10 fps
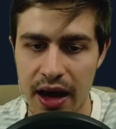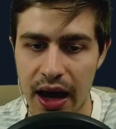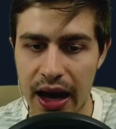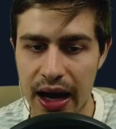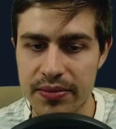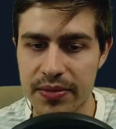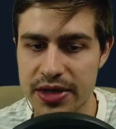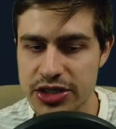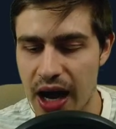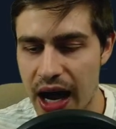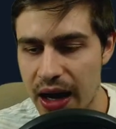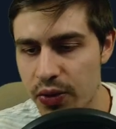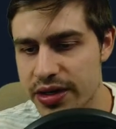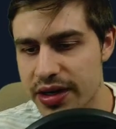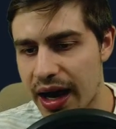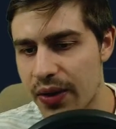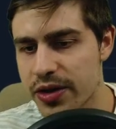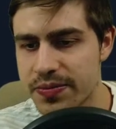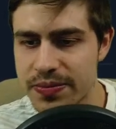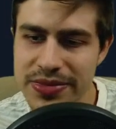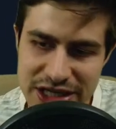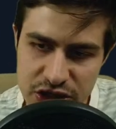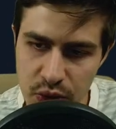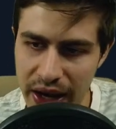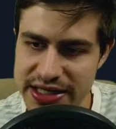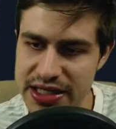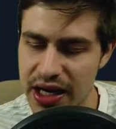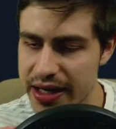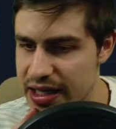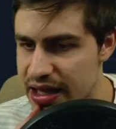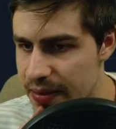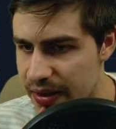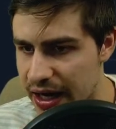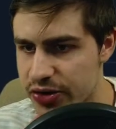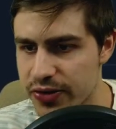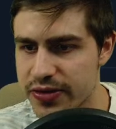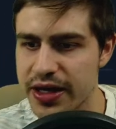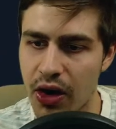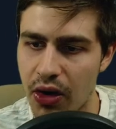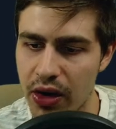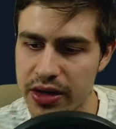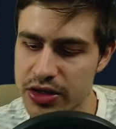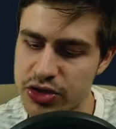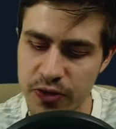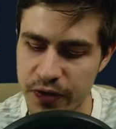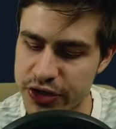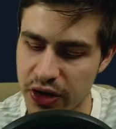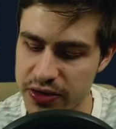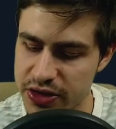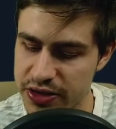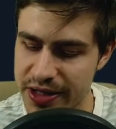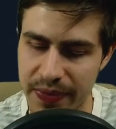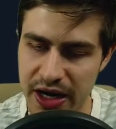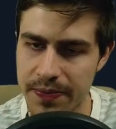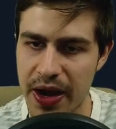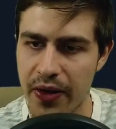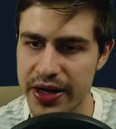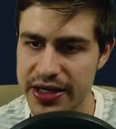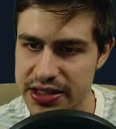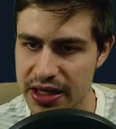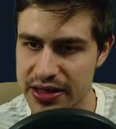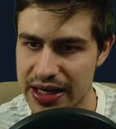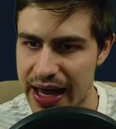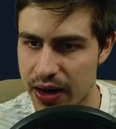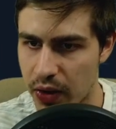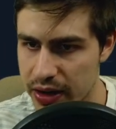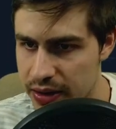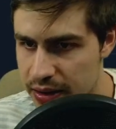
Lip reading: So I would sway slightly there, but I do think on 2 free transfers, the better pairing is the latter one.